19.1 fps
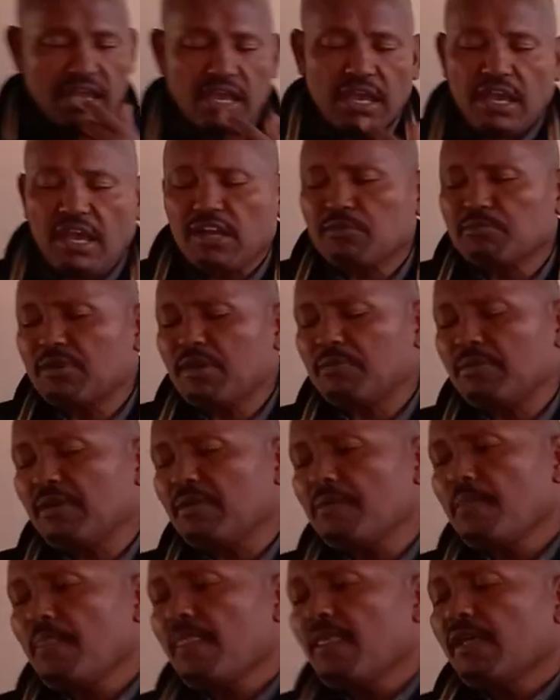And
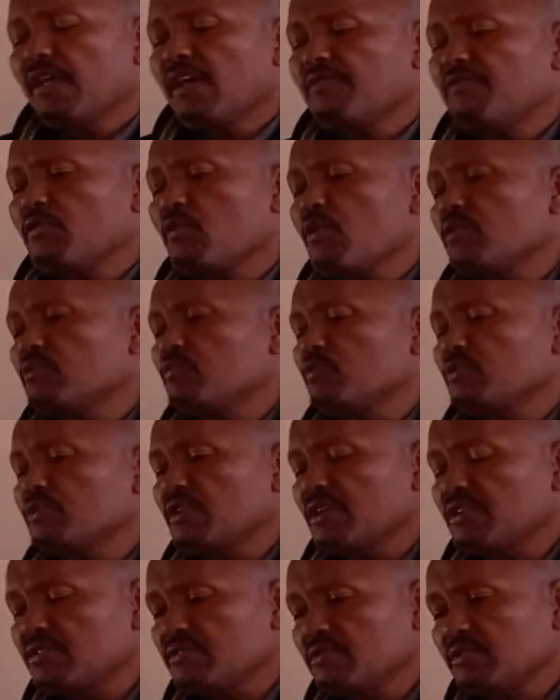maybe if you want to
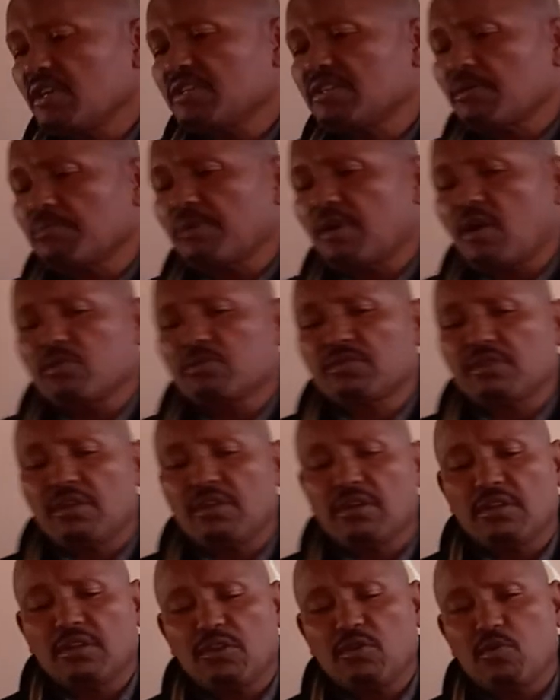just teach about
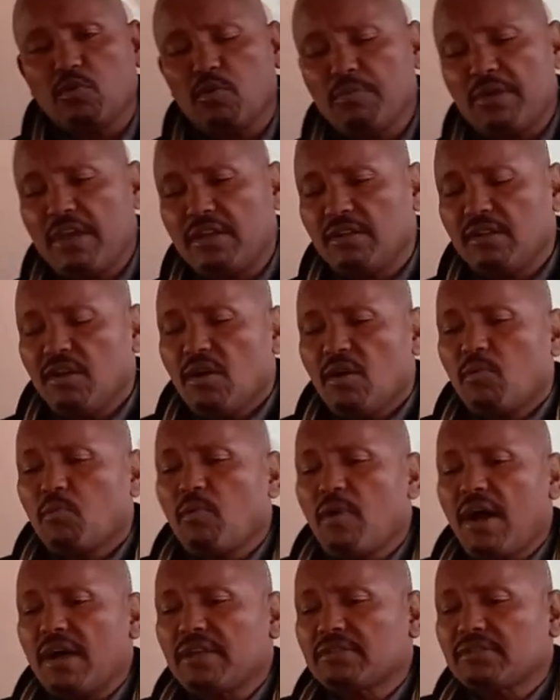women,
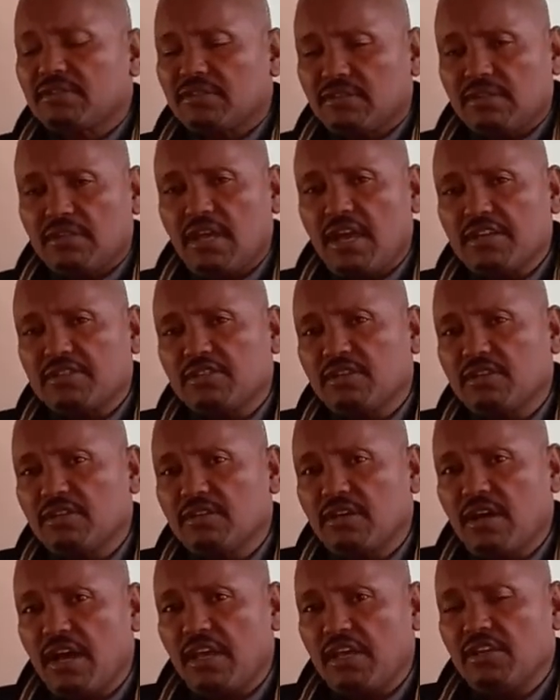what
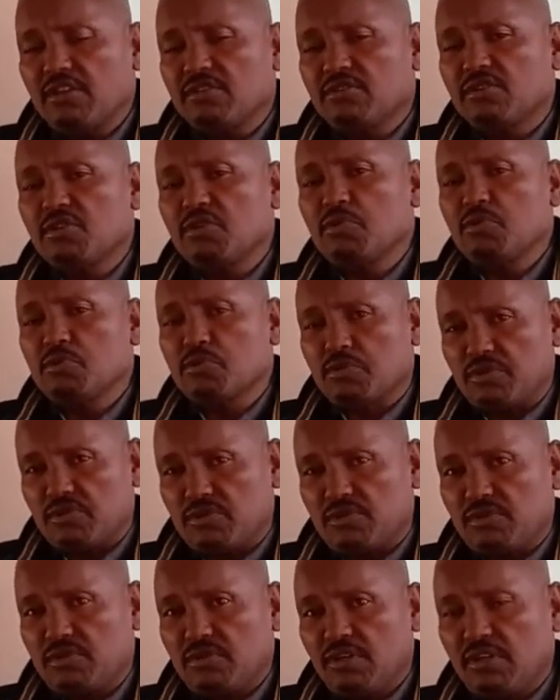agenda is
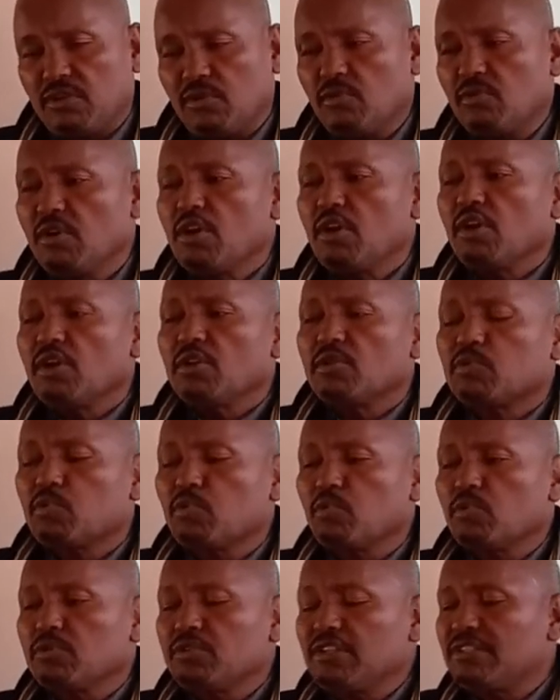yours?
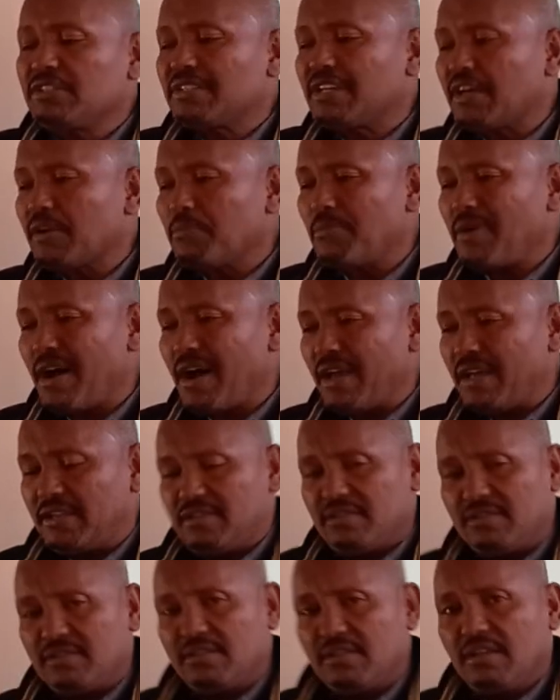To
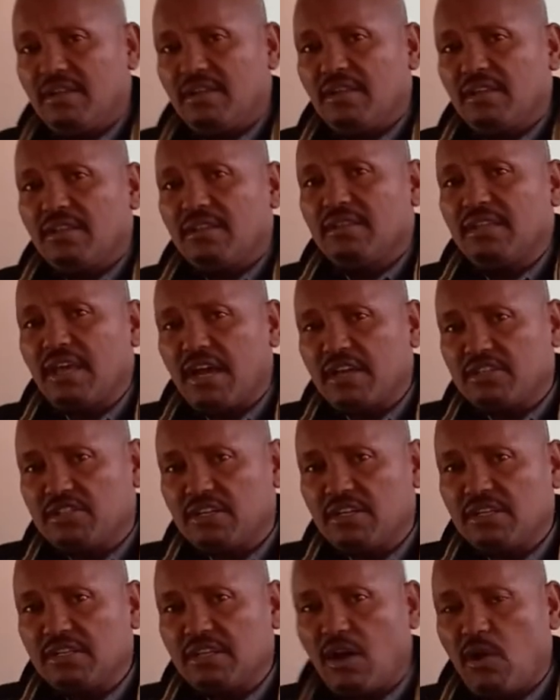determine the
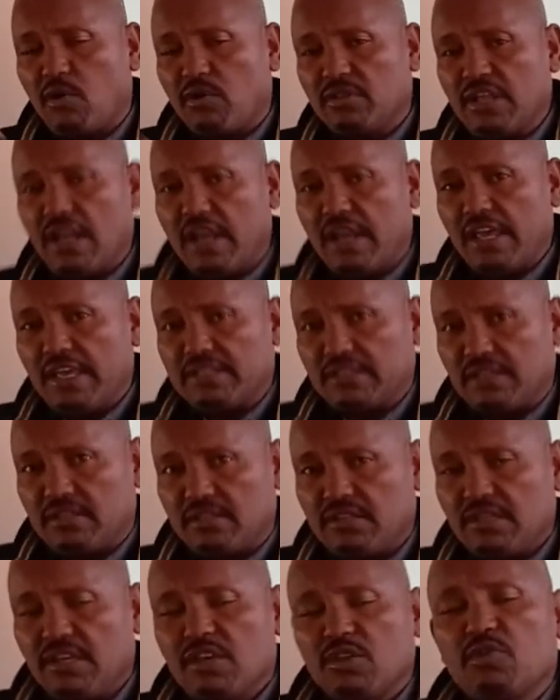agenda or the
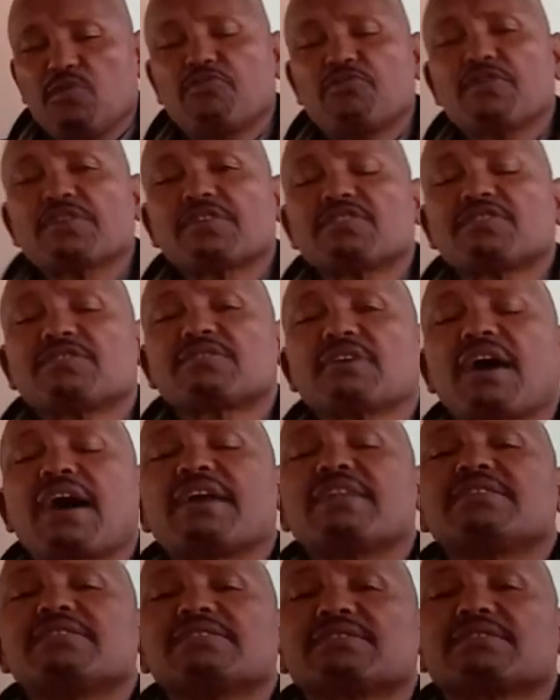lesson, you first
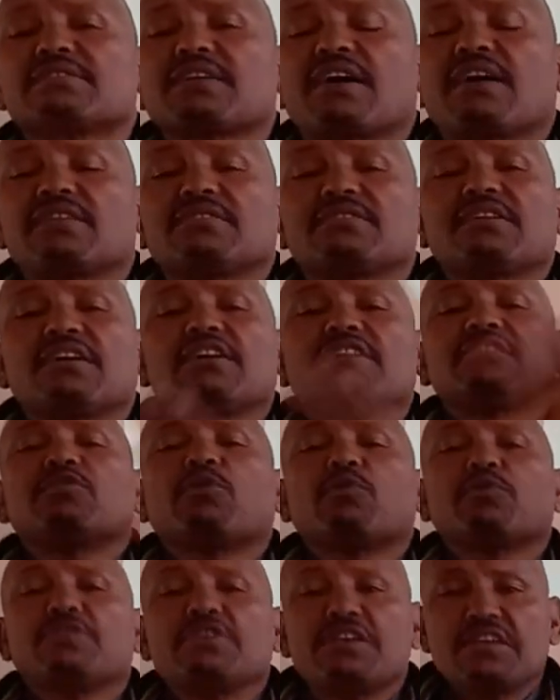understand the
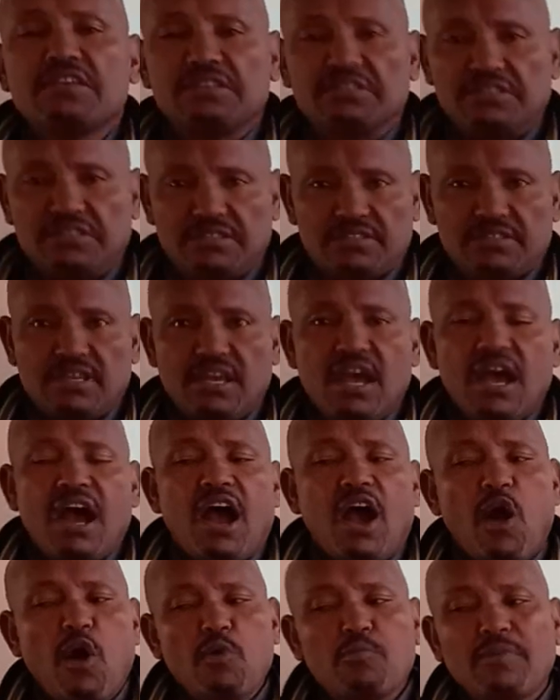audiences.
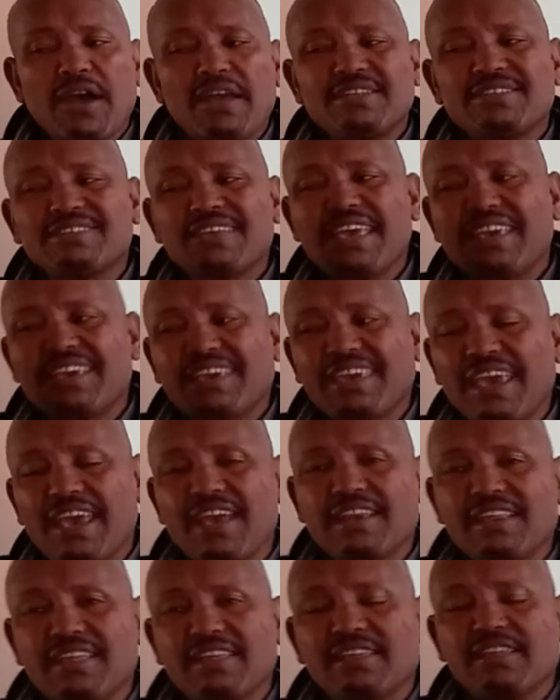How much they
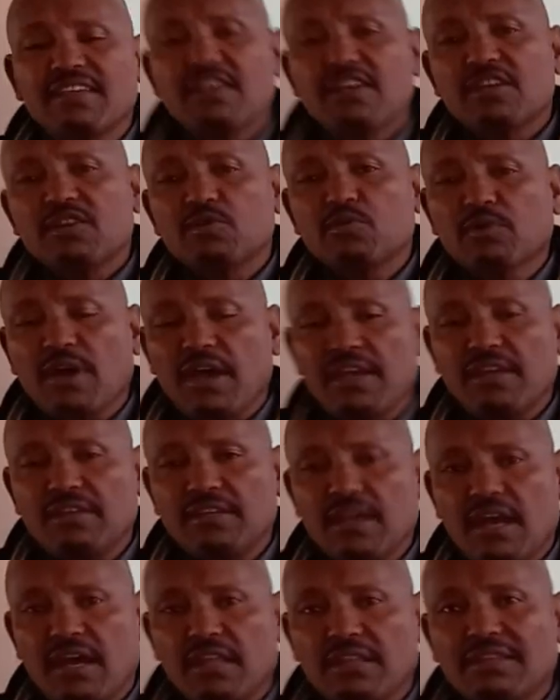carry your
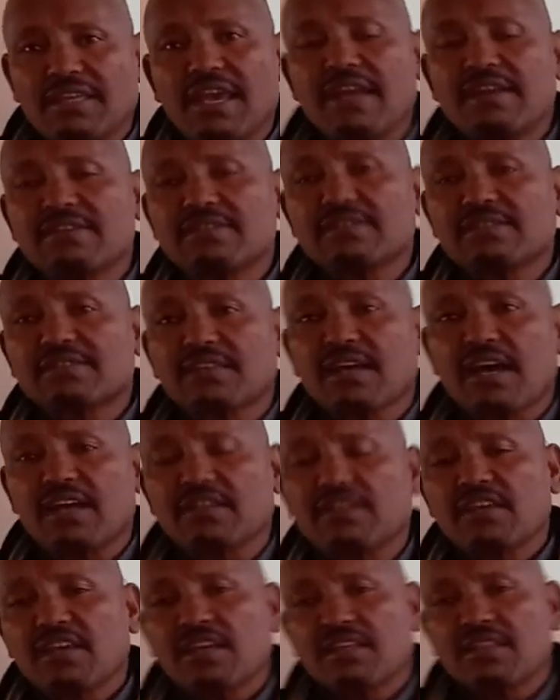idea. They
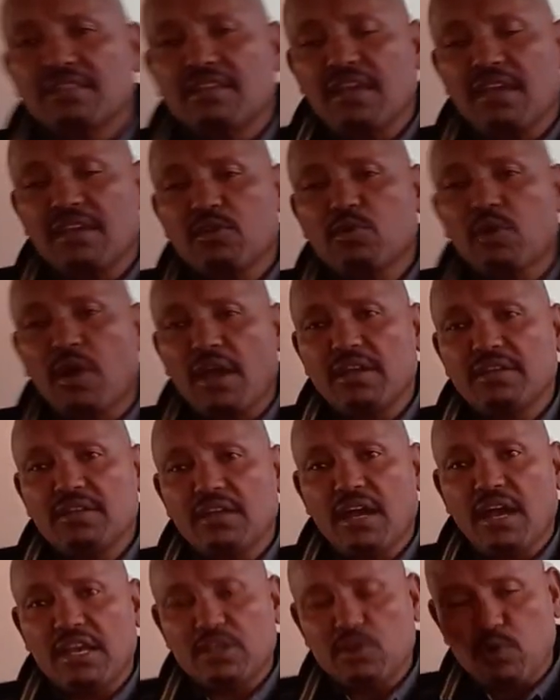understand your
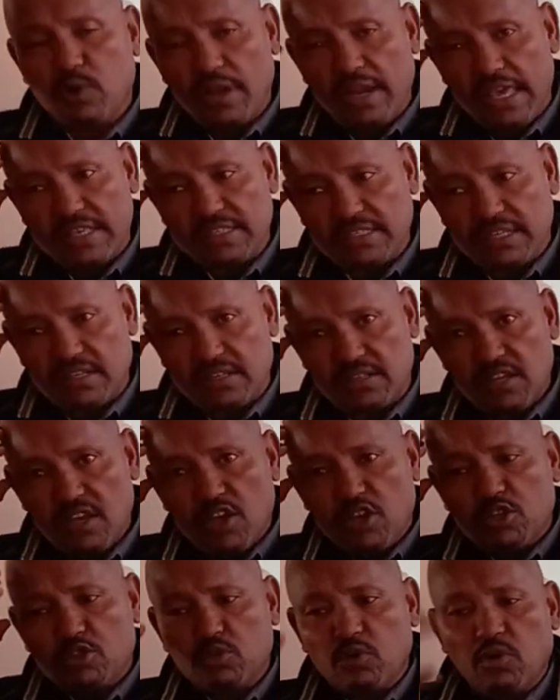idea, your lesson.
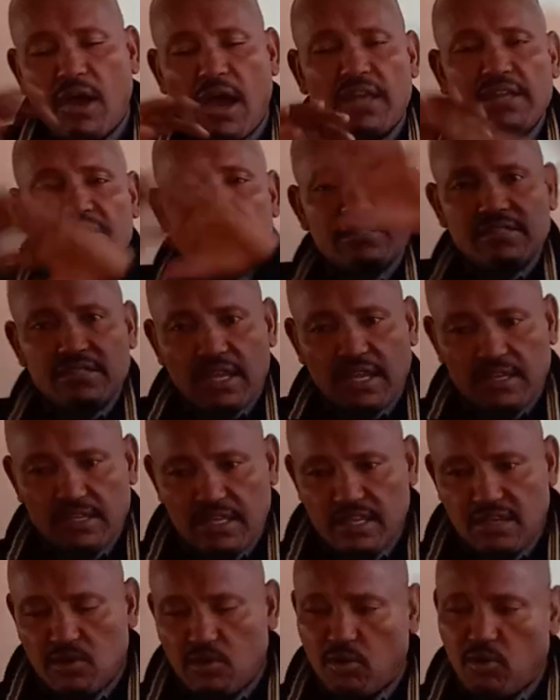So
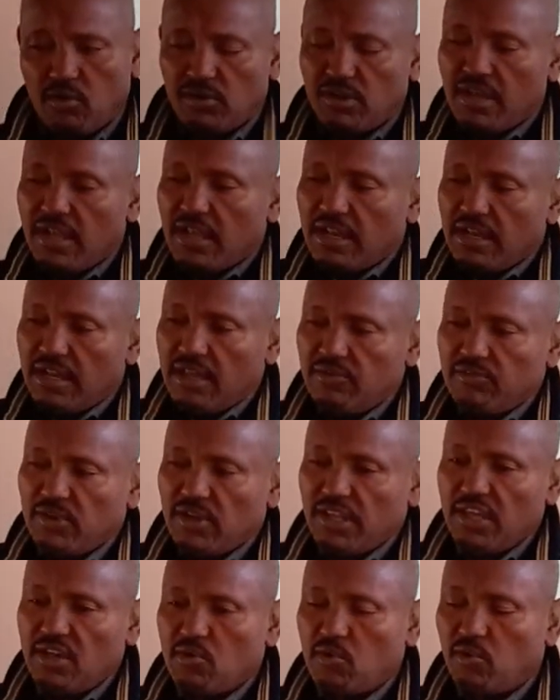understanding or
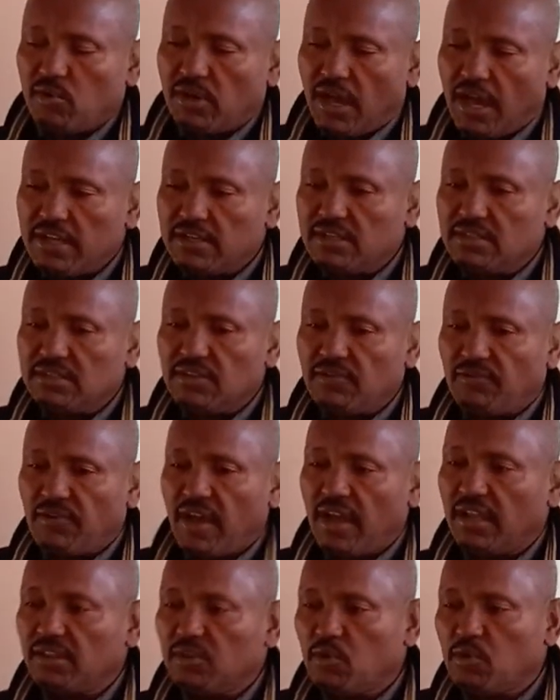labeling or
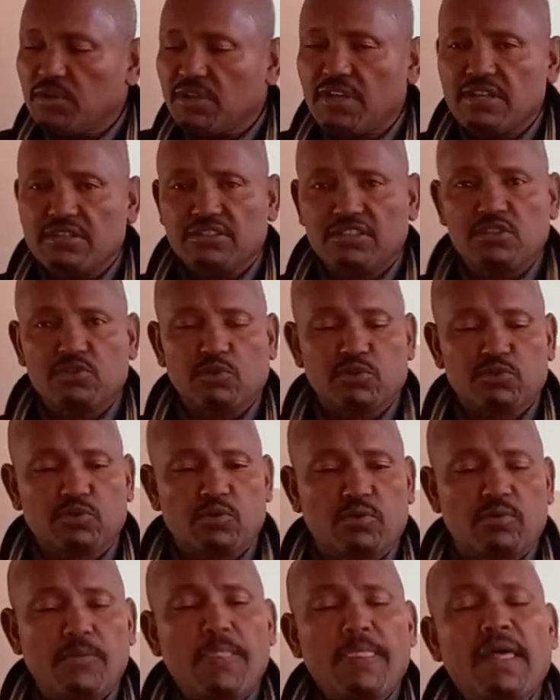identifying the audience is
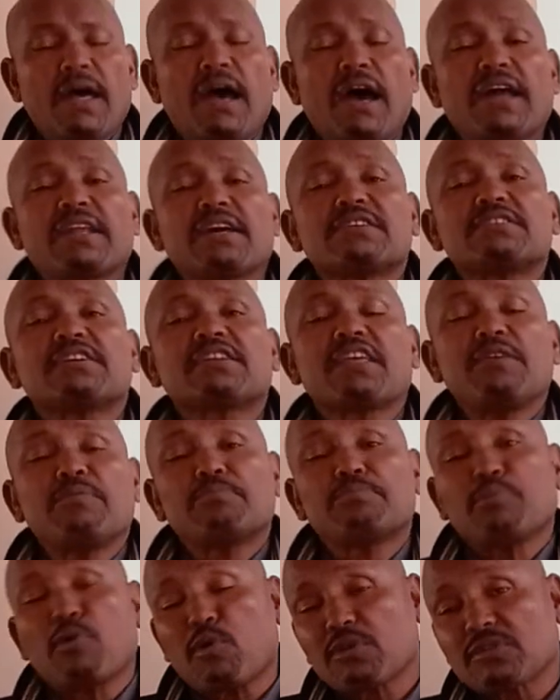also another
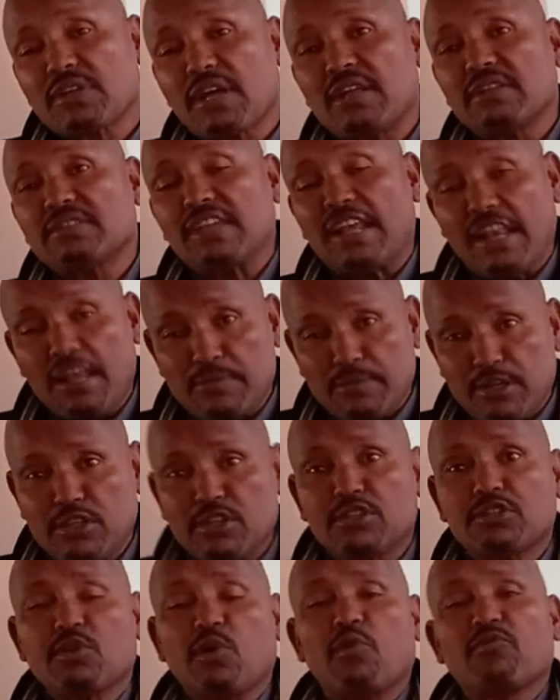important
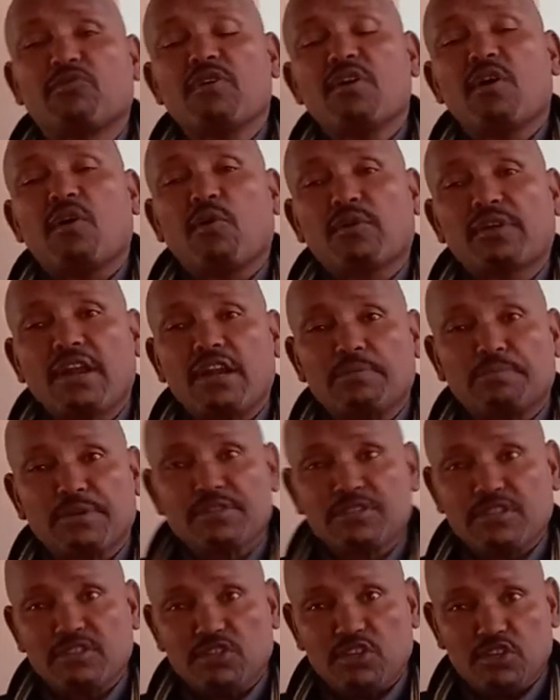element of oral
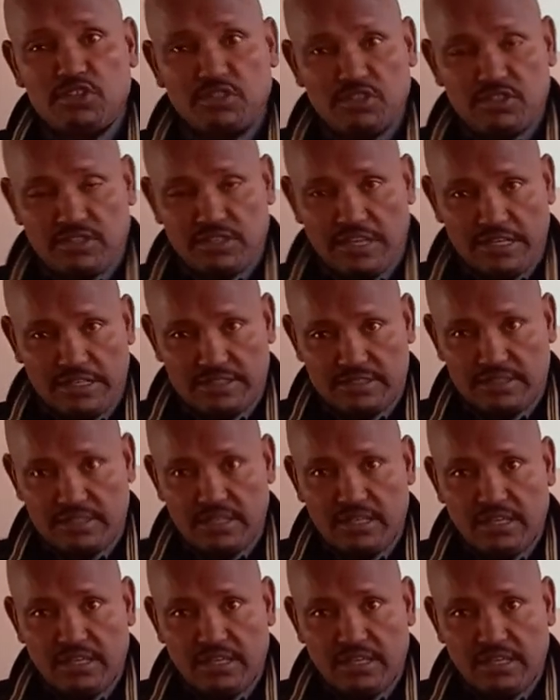presentation skills.